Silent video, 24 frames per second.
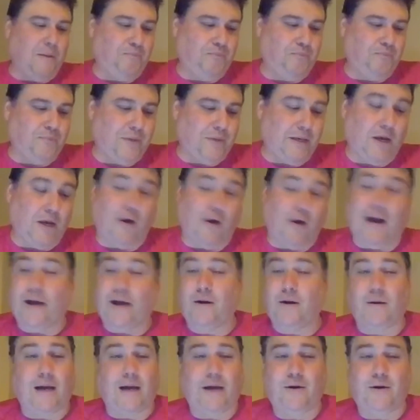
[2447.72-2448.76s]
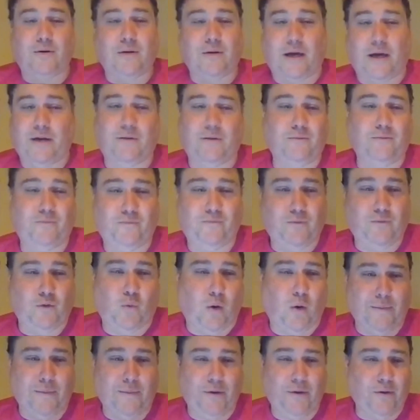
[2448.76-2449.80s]
But no, I don't
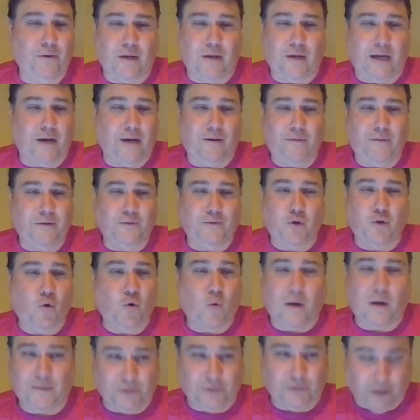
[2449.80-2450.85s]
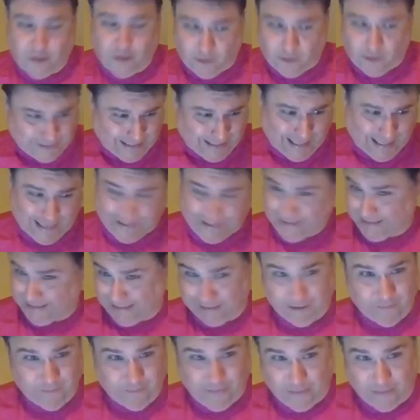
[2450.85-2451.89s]
qualm you. There's no qualms at all with that because I
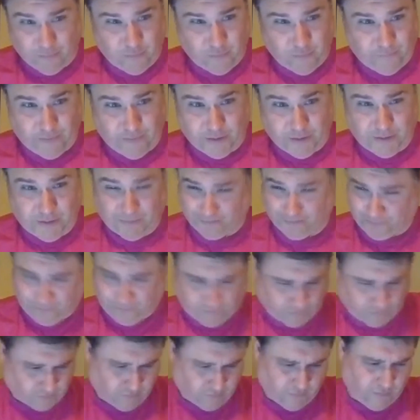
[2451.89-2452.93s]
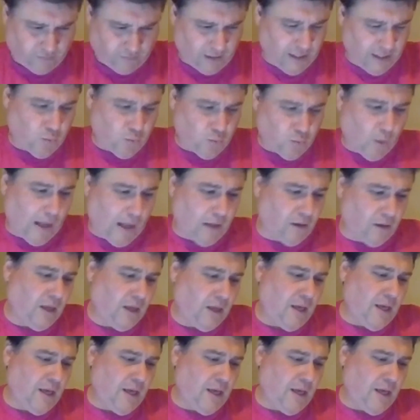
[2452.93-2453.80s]
love that movie as well.